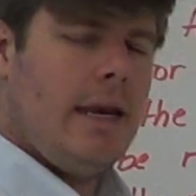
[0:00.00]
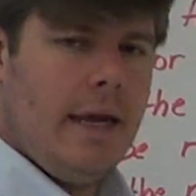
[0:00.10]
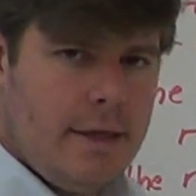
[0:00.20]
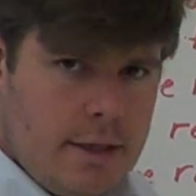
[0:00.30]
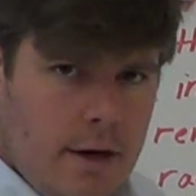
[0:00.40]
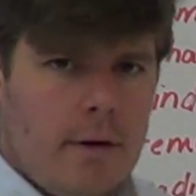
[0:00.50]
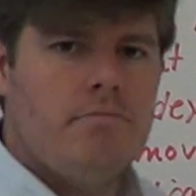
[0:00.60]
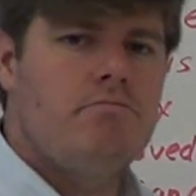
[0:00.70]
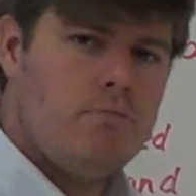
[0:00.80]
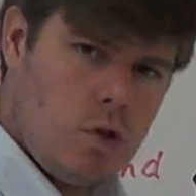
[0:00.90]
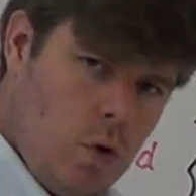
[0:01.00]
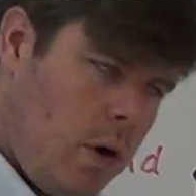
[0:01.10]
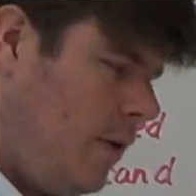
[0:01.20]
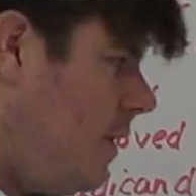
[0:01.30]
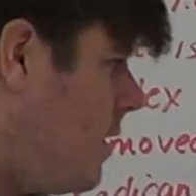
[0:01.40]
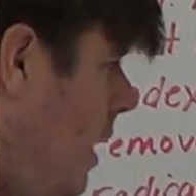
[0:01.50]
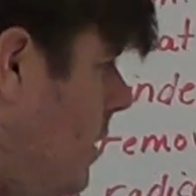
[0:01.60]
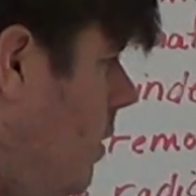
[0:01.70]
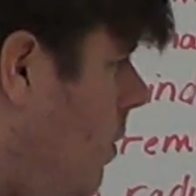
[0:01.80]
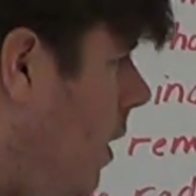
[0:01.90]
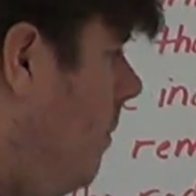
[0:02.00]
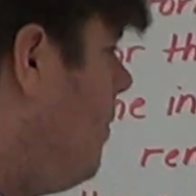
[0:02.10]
it easier? Sure, in this case it will.